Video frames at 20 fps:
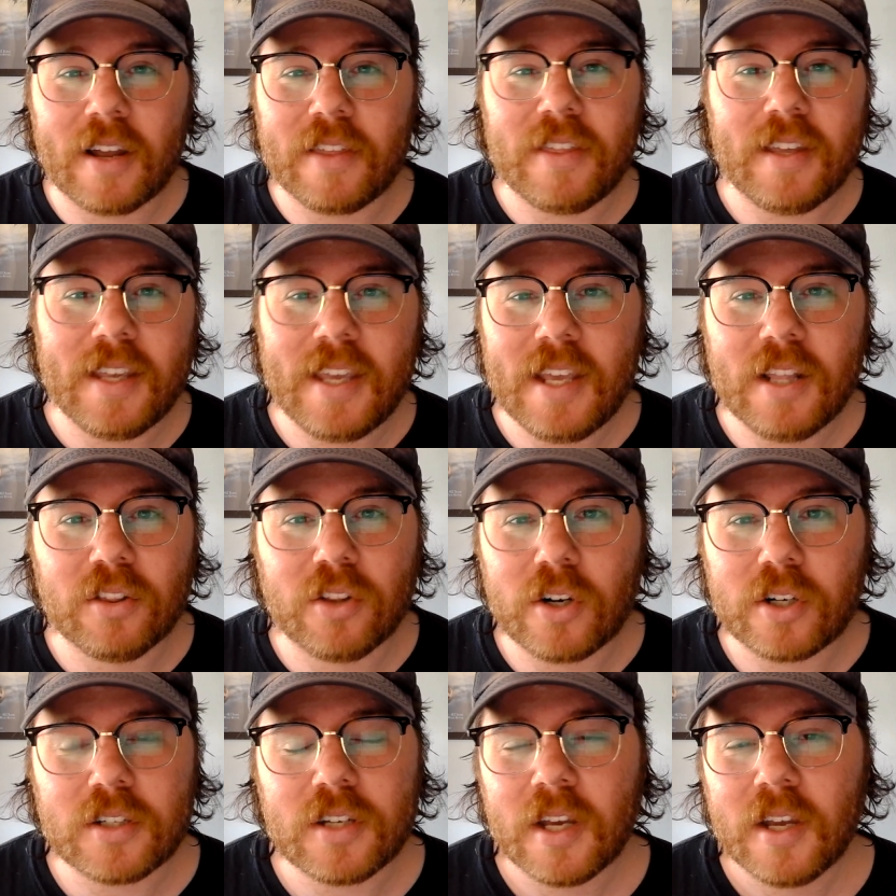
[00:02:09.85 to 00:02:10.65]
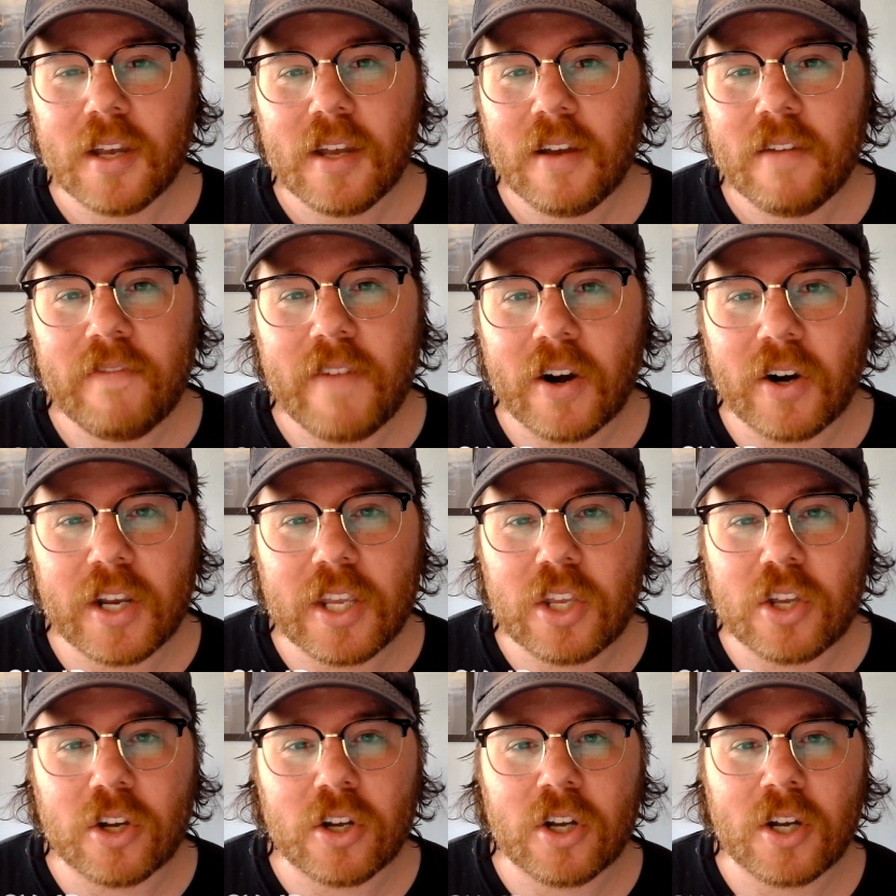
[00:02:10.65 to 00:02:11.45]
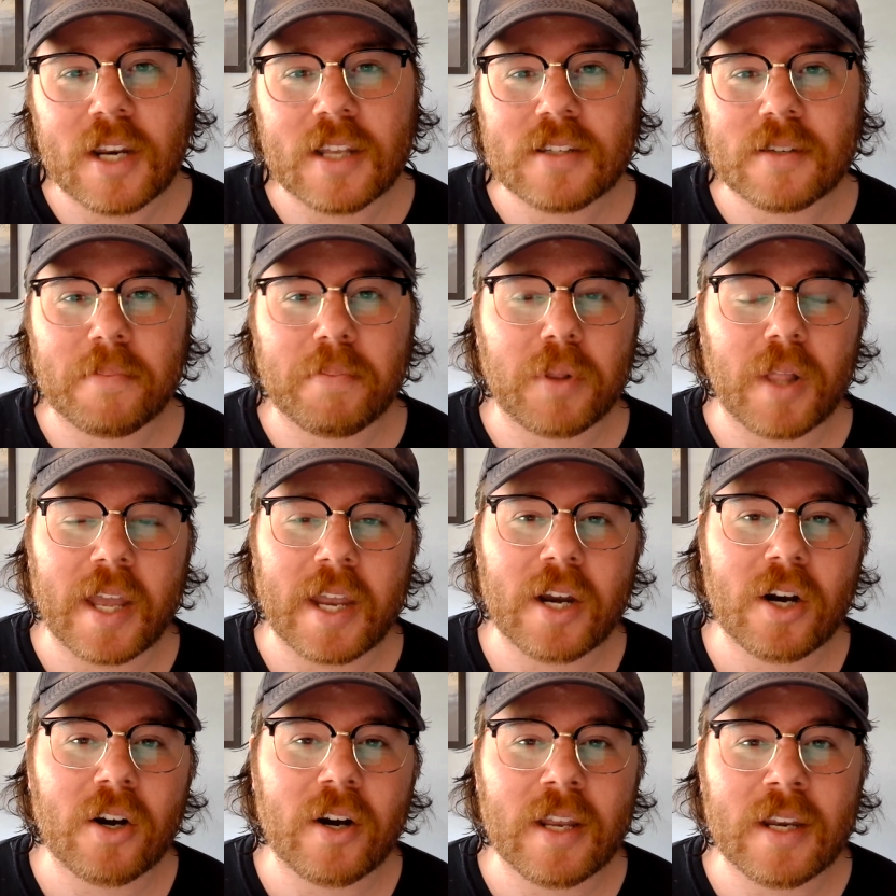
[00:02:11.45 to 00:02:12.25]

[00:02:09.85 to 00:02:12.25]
I think he looked very good as a player,